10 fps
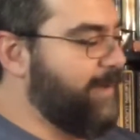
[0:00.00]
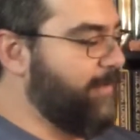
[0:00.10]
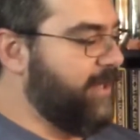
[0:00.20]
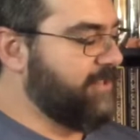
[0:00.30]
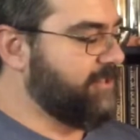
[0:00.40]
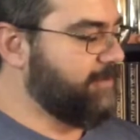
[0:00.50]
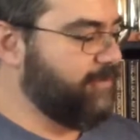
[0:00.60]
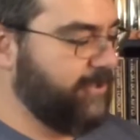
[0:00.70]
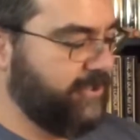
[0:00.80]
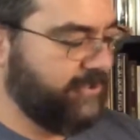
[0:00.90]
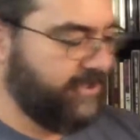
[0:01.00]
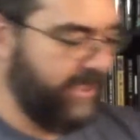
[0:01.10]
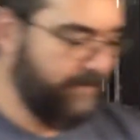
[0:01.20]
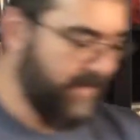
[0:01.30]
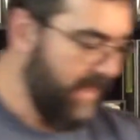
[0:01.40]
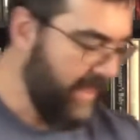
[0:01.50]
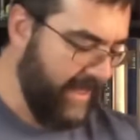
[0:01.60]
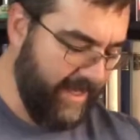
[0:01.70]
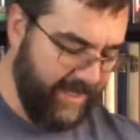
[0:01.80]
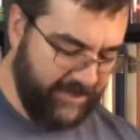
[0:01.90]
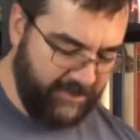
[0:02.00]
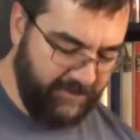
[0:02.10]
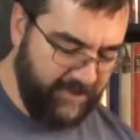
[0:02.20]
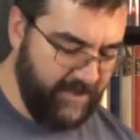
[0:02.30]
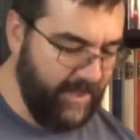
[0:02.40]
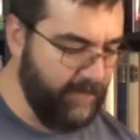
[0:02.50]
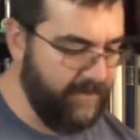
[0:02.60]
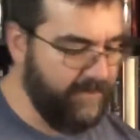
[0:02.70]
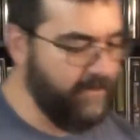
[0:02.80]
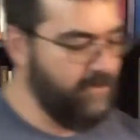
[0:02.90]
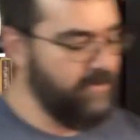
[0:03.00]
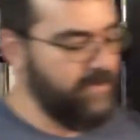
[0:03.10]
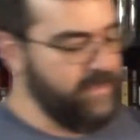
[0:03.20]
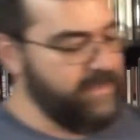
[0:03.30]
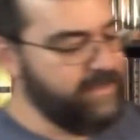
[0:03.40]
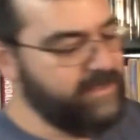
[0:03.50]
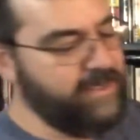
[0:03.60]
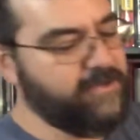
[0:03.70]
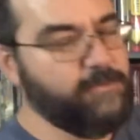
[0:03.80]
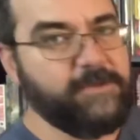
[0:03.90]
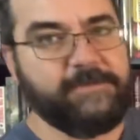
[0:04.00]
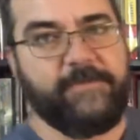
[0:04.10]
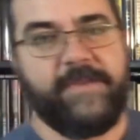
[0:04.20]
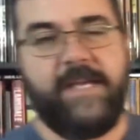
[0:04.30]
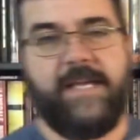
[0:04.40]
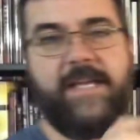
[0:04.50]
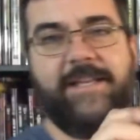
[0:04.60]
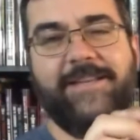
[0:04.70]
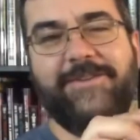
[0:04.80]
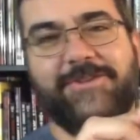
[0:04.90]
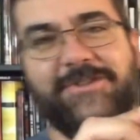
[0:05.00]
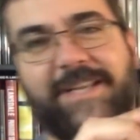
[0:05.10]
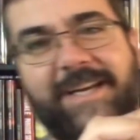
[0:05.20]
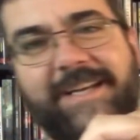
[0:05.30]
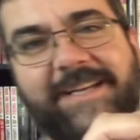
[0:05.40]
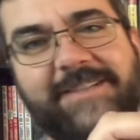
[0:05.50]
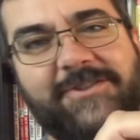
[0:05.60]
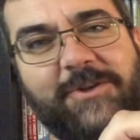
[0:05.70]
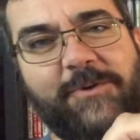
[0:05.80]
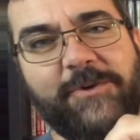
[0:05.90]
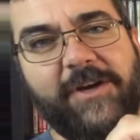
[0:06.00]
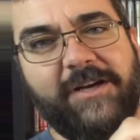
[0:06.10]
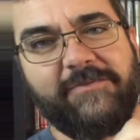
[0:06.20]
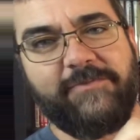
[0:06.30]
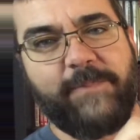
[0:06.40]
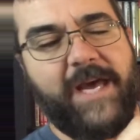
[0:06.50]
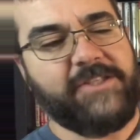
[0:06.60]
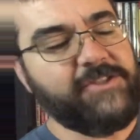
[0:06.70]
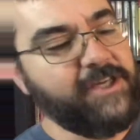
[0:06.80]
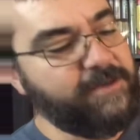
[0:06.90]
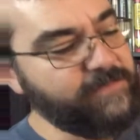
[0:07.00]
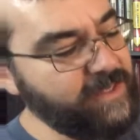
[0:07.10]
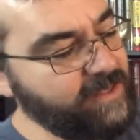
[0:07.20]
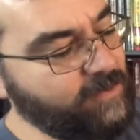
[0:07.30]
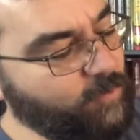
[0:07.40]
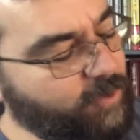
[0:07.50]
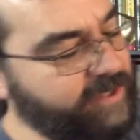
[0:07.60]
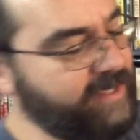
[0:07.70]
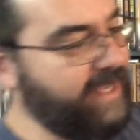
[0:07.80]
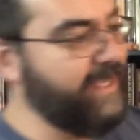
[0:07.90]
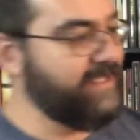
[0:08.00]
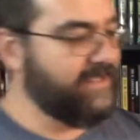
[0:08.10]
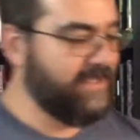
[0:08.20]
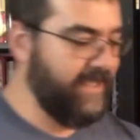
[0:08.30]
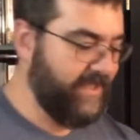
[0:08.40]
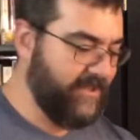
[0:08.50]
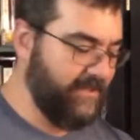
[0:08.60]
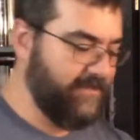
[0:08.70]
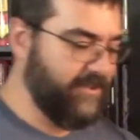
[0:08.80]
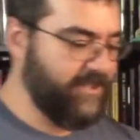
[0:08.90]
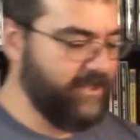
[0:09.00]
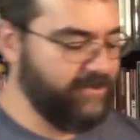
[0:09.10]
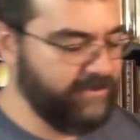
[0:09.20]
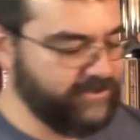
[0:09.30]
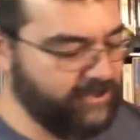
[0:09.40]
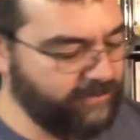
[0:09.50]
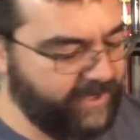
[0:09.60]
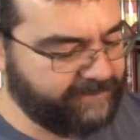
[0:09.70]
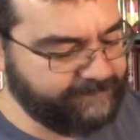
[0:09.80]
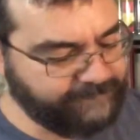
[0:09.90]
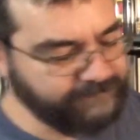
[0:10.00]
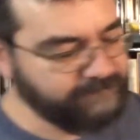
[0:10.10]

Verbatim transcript: my box is in pretty good shape, and I showed you the number for the other one, and it looks like, show enough, matched up 186 if the sticker is correct.